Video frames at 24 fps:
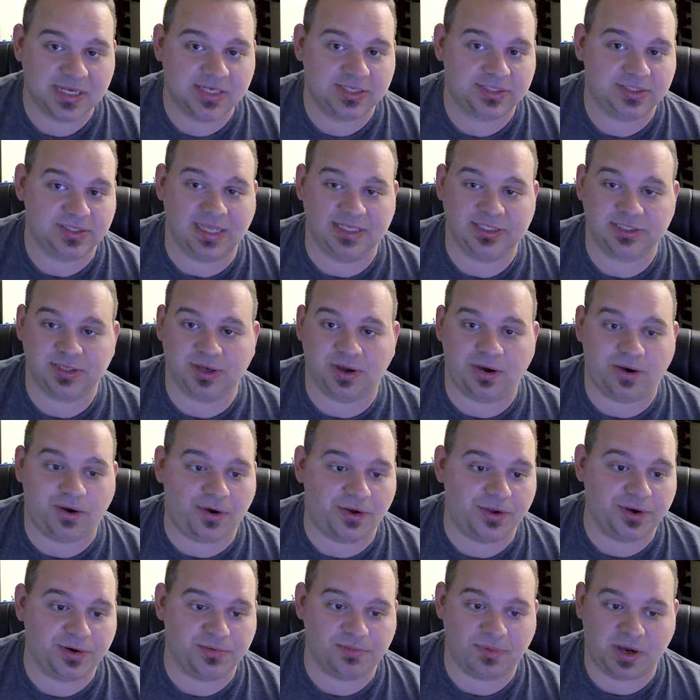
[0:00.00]
So that's
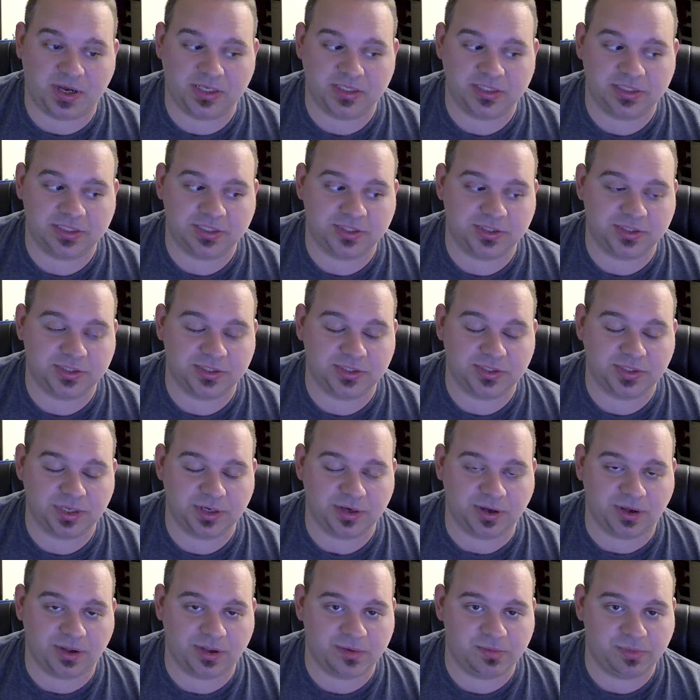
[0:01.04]
all your monsters,
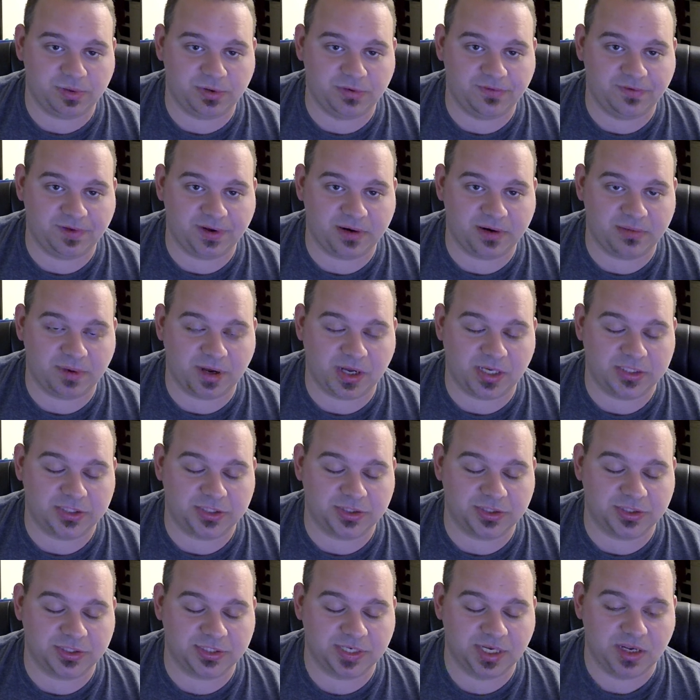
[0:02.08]
all your Blue Flare
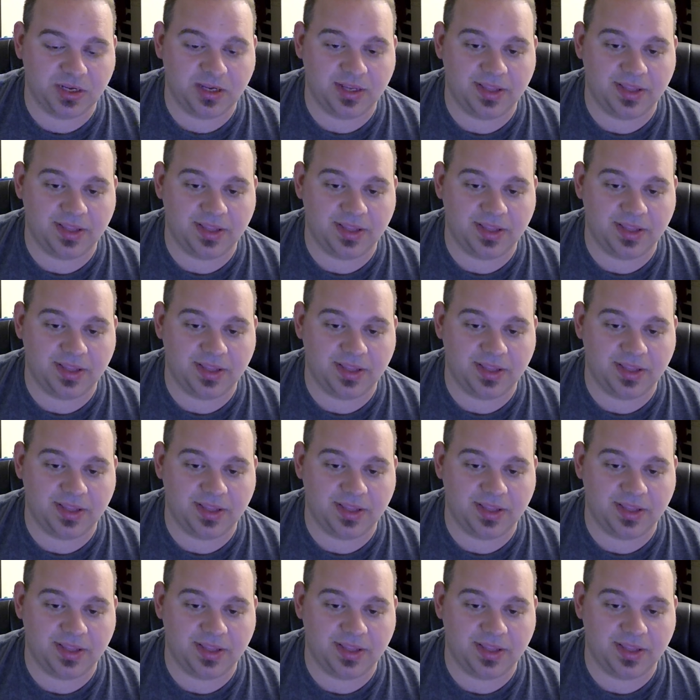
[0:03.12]
monsters.